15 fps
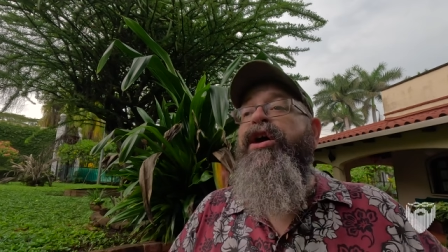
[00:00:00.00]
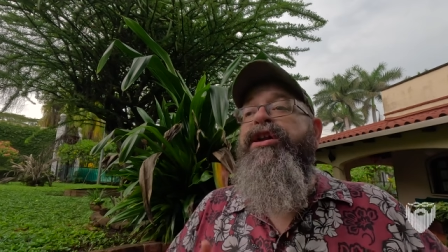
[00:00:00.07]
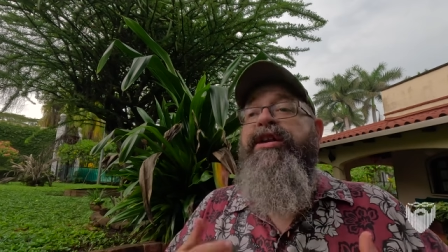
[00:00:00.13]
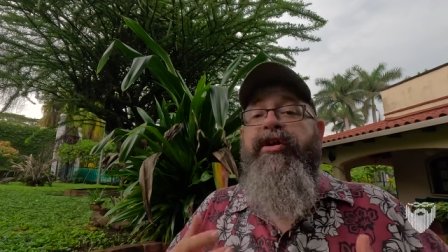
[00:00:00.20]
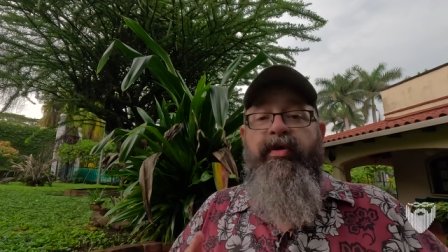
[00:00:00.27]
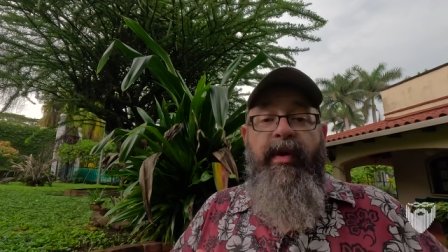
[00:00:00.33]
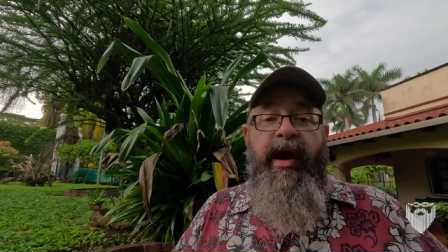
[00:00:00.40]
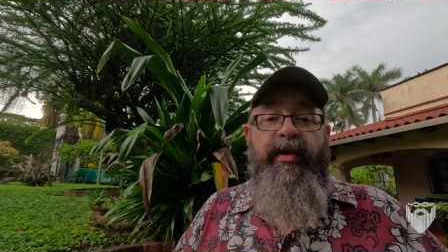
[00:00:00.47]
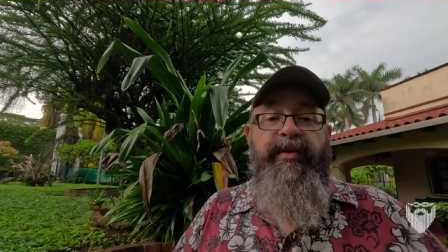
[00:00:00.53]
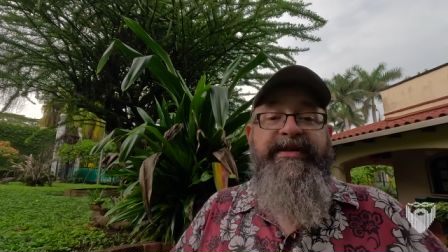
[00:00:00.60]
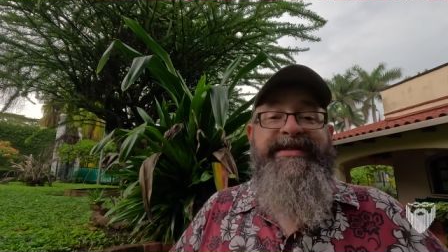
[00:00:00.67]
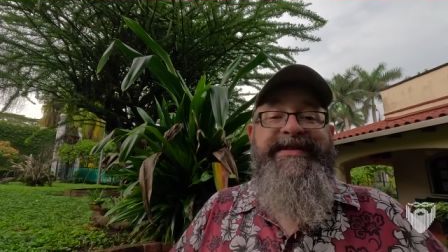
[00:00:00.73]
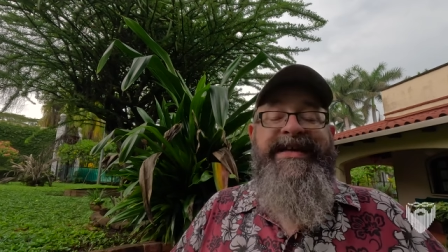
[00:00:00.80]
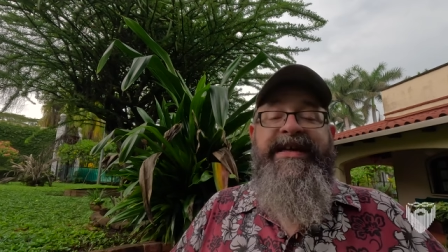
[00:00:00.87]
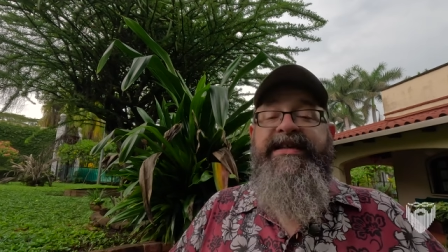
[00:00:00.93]
Nicaragua
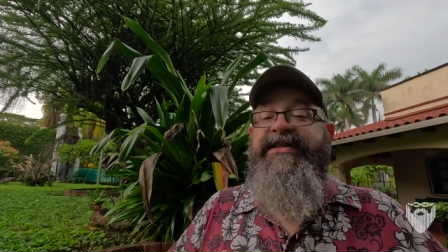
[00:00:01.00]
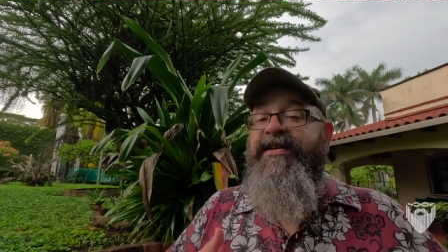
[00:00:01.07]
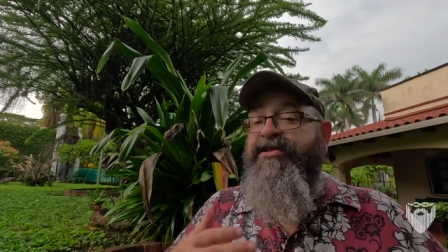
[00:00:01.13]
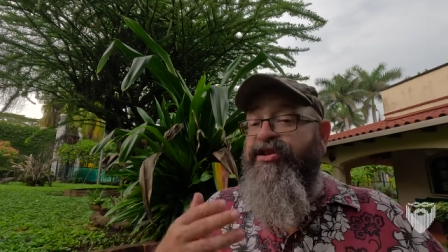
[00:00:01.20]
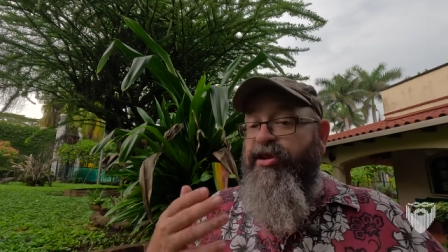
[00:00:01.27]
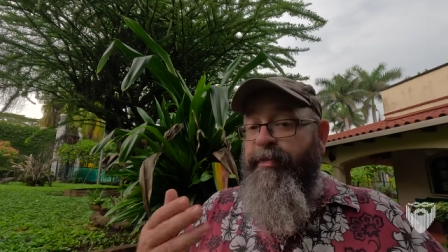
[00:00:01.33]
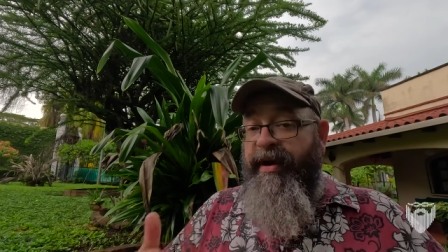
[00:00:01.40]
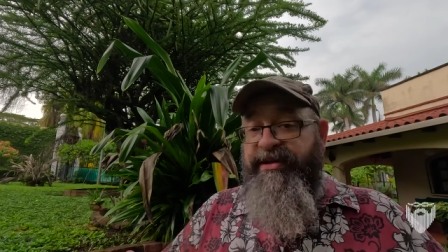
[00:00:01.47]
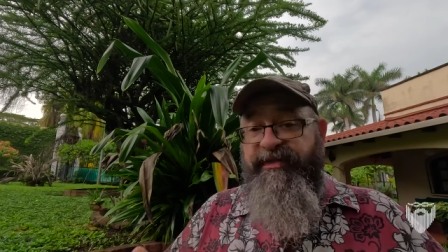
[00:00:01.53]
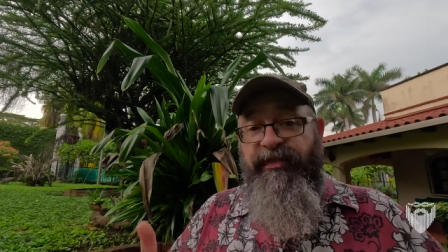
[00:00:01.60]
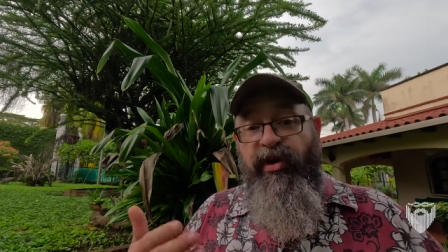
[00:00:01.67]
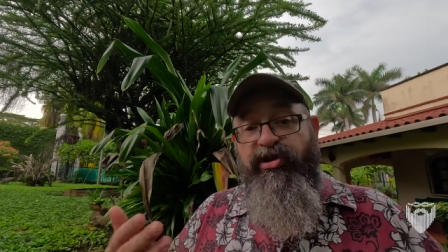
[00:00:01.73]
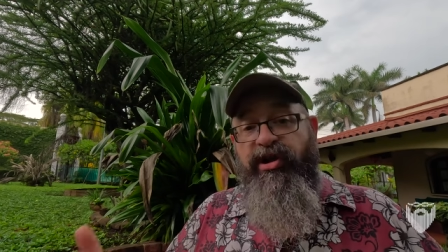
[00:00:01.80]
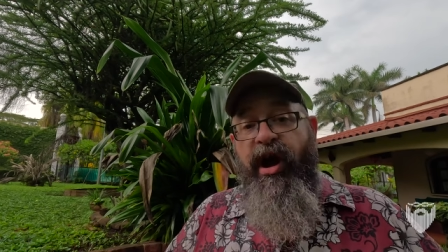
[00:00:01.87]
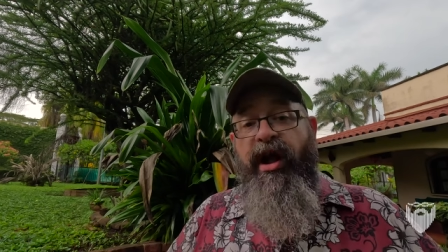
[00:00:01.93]
sees, to the best of
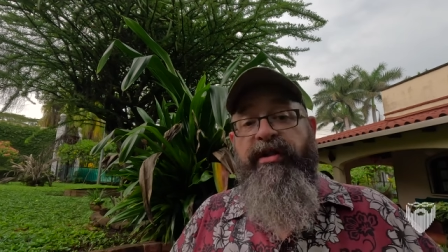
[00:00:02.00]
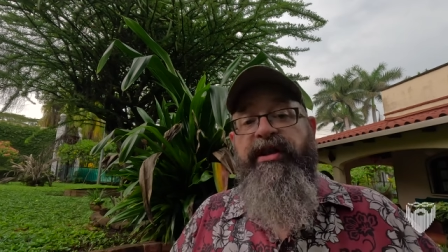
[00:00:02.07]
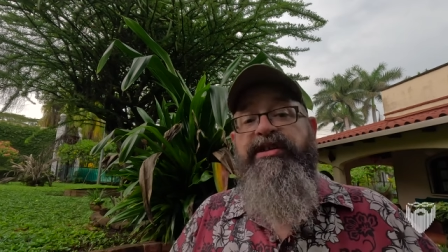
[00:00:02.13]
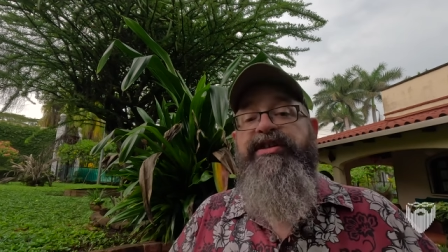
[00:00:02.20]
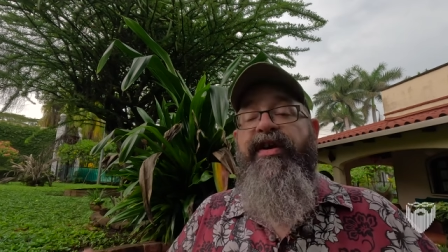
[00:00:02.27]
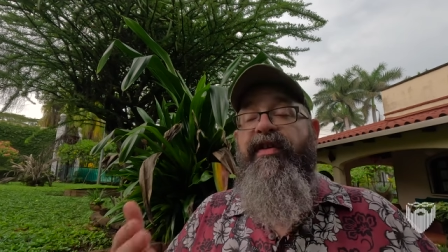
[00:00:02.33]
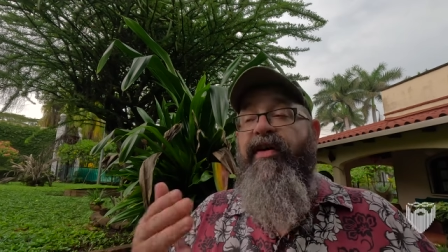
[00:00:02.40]
our knowledge,